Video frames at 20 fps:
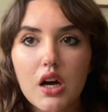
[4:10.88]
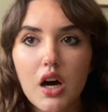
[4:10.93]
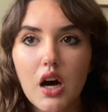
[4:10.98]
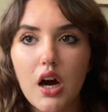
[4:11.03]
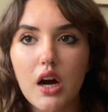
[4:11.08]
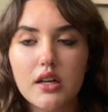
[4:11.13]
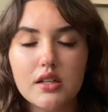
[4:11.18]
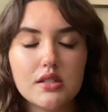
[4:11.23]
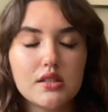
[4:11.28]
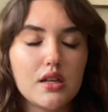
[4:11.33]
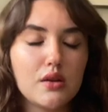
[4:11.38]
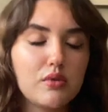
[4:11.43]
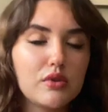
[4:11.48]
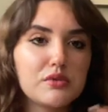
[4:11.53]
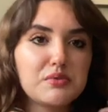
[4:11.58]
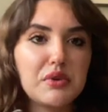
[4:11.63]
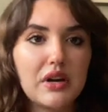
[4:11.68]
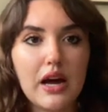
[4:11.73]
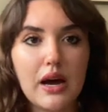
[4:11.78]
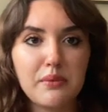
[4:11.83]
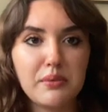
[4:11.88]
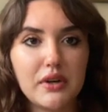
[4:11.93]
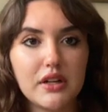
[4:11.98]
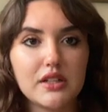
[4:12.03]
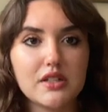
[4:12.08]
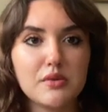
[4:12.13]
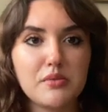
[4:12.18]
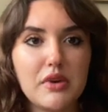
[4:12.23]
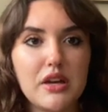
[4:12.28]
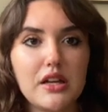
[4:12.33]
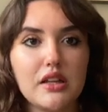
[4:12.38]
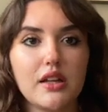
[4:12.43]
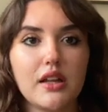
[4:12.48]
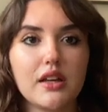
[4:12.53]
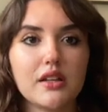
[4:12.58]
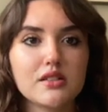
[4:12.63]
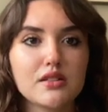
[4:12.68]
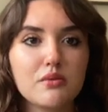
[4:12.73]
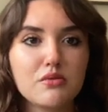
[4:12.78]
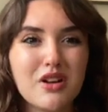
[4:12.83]
I see what's been happening to me. Like,
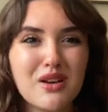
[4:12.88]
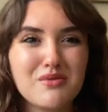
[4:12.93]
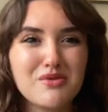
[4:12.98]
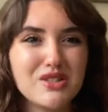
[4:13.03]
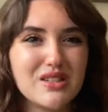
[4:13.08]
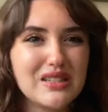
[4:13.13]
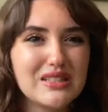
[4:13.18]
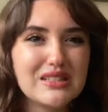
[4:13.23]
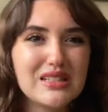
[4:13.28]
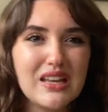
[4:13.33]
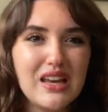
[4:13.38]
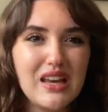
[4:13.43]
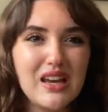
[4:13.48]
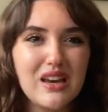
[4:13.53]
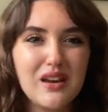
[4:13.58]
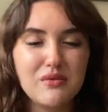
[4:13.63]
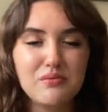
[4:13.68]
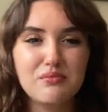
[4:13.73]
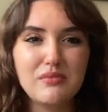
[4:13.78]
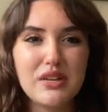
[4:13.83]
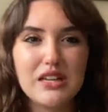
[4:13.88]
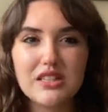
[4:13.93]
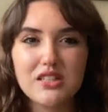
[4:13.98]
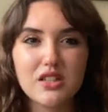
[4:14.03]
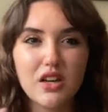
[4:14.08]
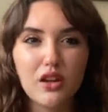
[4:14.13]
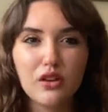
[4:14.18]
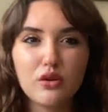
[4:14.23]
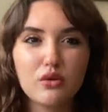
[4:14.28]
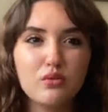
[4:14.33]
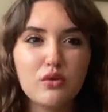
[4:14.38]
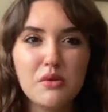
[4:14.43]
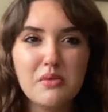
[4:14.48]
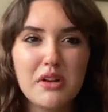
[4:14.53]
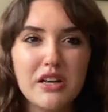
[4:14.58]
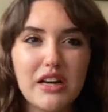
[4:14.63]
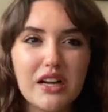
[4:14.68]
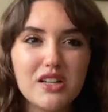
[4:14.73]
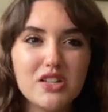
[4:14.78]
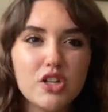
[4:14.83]
sometimes she's mean to other
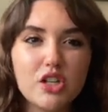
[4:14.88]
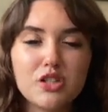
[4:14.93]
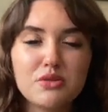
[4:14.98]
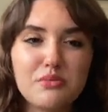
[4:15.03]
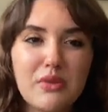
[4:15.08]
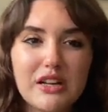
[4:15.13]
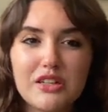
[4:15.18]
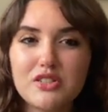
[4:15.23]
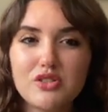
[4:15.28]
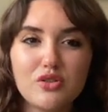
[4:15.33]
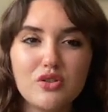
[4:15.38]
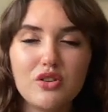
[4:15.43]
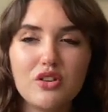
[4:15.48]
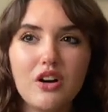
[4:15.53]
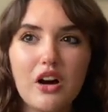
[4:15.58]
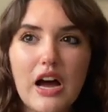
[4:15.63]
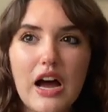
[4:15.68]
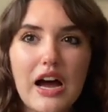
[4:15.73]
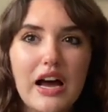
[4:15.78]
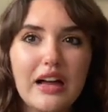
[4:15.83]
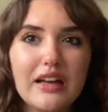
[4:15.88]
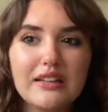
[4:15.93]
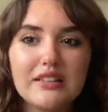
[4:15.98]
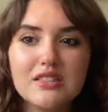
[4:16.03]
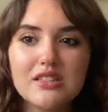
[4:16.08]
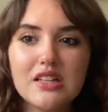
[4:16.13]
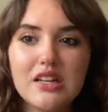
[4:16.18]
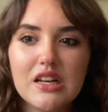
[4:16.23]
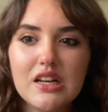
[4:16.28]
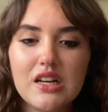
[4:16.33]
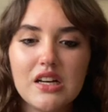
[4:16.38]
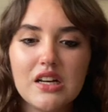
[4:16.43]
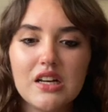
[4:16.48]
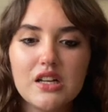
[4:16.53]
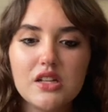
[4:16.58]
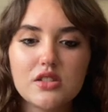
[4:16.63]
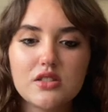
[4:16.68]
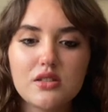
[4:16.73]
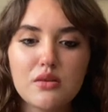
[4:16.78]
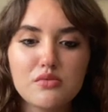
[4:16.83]
women and judgmental, and
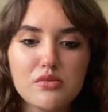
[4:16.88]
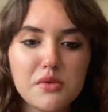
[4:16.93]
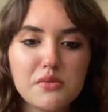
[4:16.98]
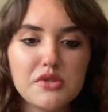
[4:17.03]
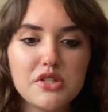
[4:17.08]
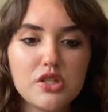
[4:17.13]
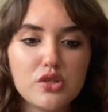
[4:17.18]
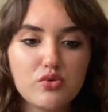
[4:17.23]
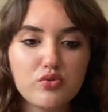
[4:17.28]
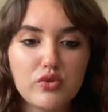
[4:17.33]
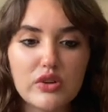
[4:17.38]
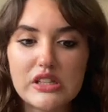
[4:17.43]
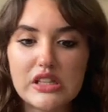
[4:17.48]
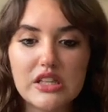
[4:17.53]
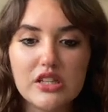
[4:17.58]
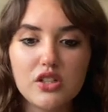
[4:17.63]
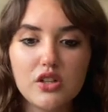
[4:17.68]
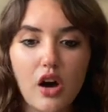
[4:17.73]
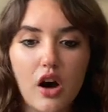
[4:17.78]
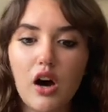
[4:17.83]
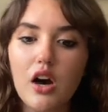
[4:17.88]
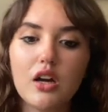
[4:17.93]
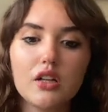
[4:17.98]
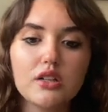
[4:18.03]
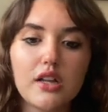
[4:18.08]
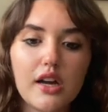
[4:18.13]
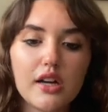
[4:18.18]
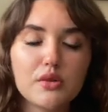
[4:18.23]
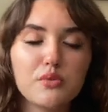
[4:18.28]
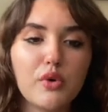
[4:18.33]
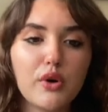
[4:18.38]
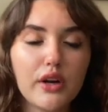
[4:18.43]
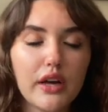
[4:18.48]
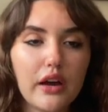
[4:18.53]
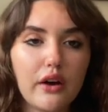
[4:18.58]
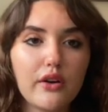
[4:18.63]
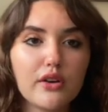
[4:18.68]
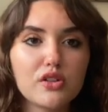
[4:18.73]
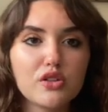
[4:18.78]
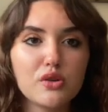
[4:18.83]
sometimes she's really not a likable
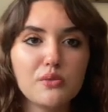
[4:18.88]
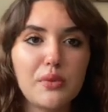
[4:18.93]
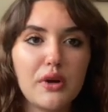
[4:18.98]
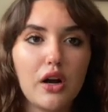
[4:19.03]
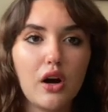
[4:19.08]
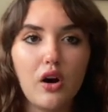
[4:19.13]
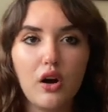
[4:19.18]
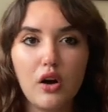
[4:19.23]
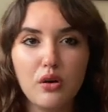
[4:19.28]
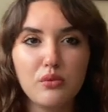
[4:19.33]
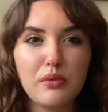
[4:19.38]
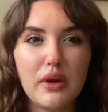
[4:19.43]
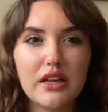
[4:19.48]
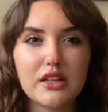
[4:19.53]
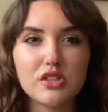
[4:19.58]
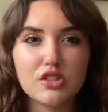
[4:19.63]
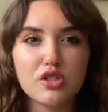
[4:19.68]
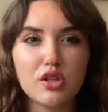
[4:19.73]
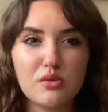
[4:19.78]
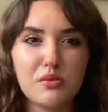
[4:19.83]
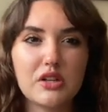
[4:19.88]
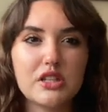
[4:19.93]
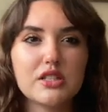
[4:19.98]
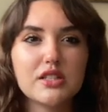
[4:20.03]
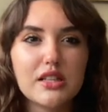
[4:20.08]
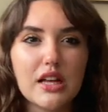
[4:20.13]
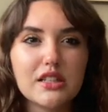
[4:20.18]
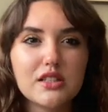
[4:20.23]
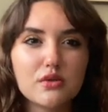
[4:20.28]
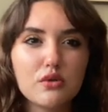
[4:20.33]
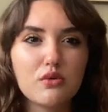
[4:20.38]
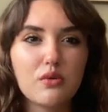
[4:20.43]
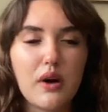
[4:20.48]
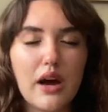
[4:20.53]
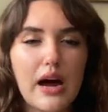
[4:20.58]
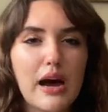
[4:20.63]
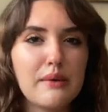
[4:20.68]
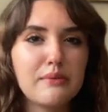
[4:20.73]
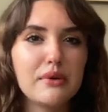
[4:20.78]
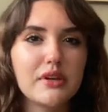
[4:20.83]
character, but it all makes so much sense with what
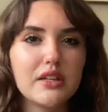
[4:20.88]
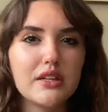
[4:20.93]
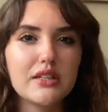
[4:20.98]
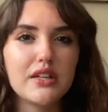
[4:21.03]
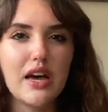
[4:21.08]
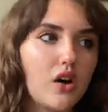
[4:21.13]
happened.